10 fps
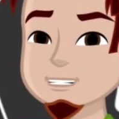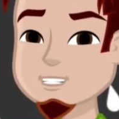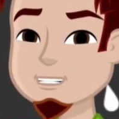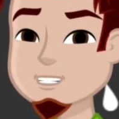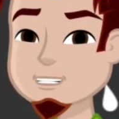are
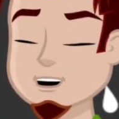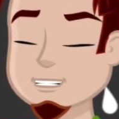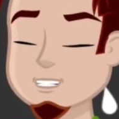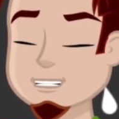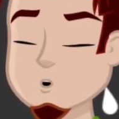any idiots
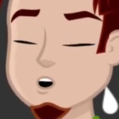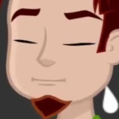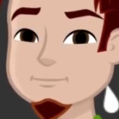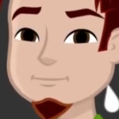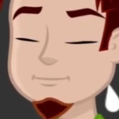in the
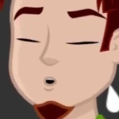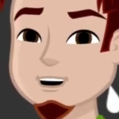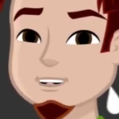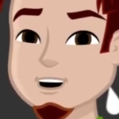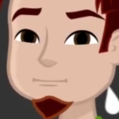room,
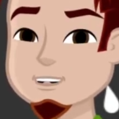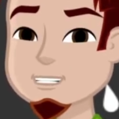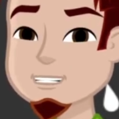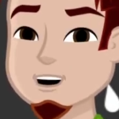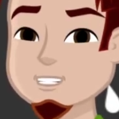will they
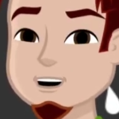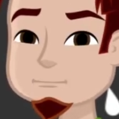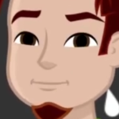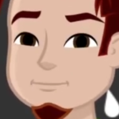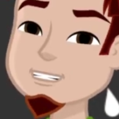please stand up?"
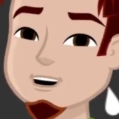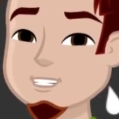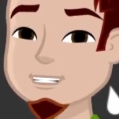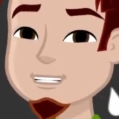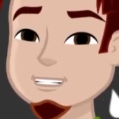said
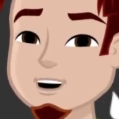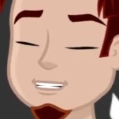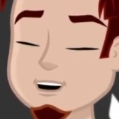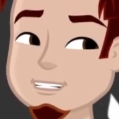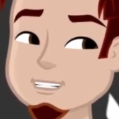the
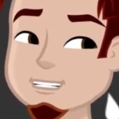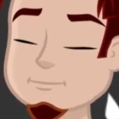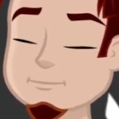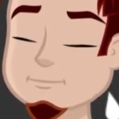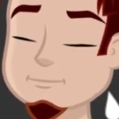sarcastic teacher.
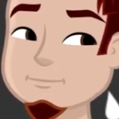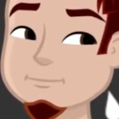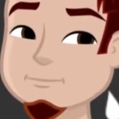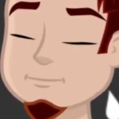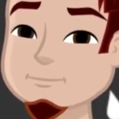
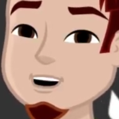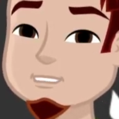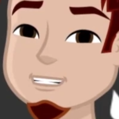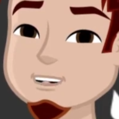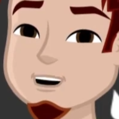
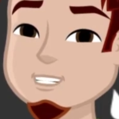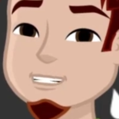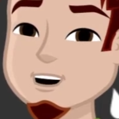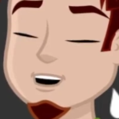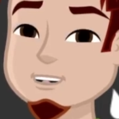After a long
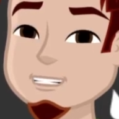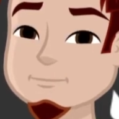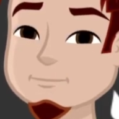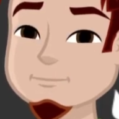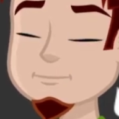silence,
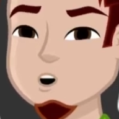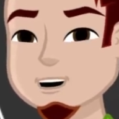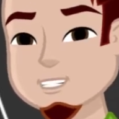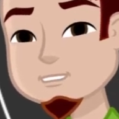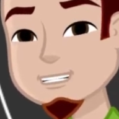
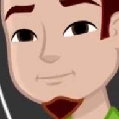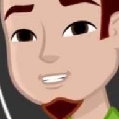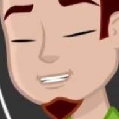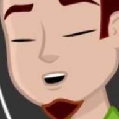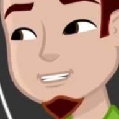one
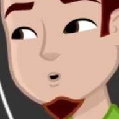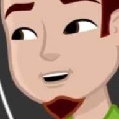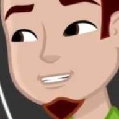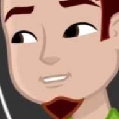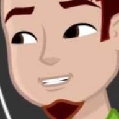freshman rose to
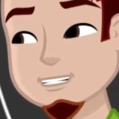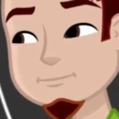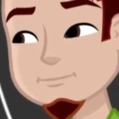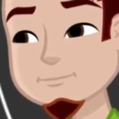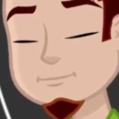his feet.
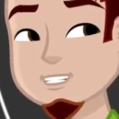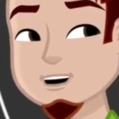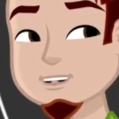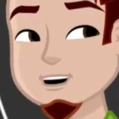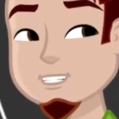
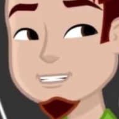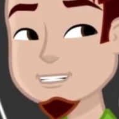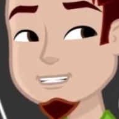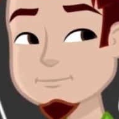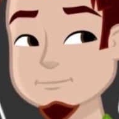"Now then,
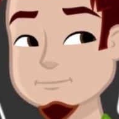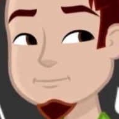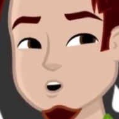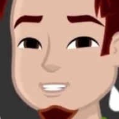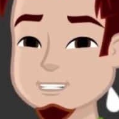mister,
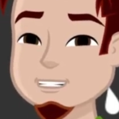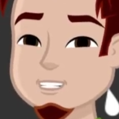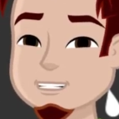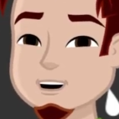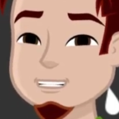why do you
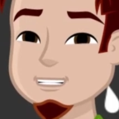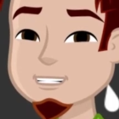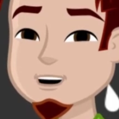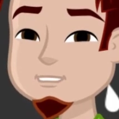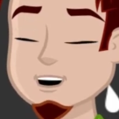consider
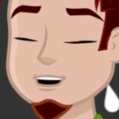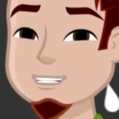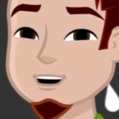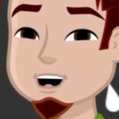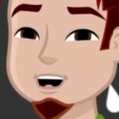yourself an
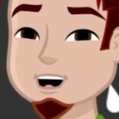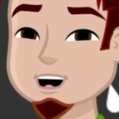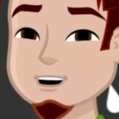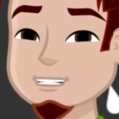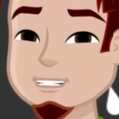idiot?"
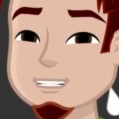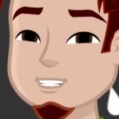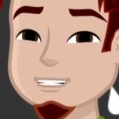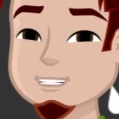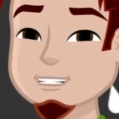inquired
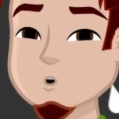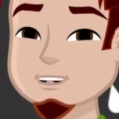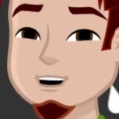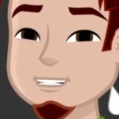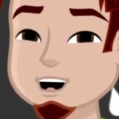the teacher
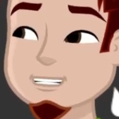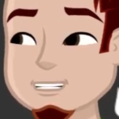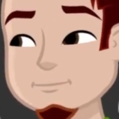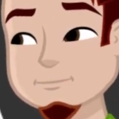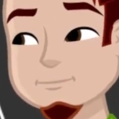with a
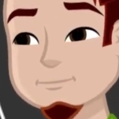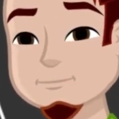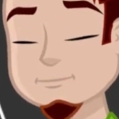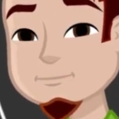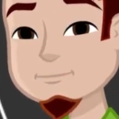sneer.
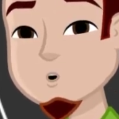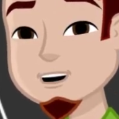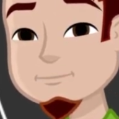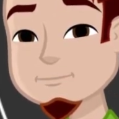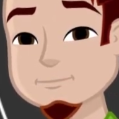
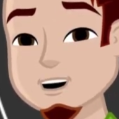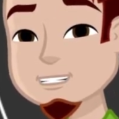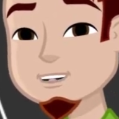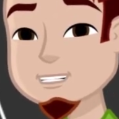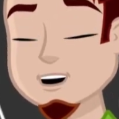"Well,
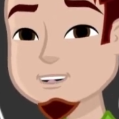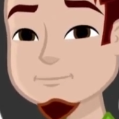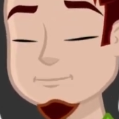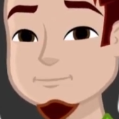actually I don't,"